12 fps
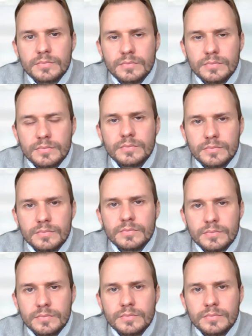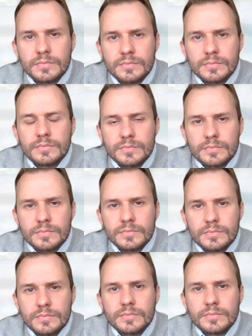
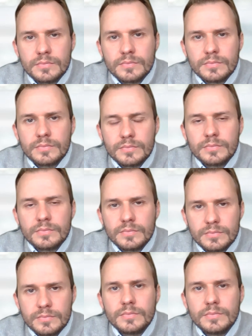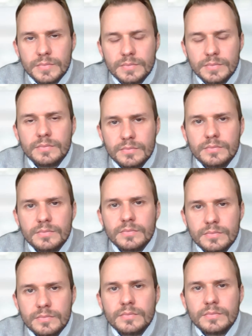
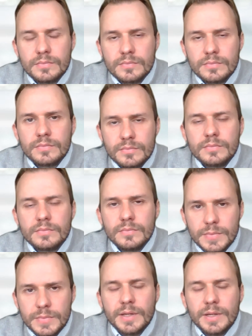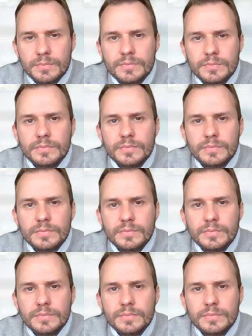(silent)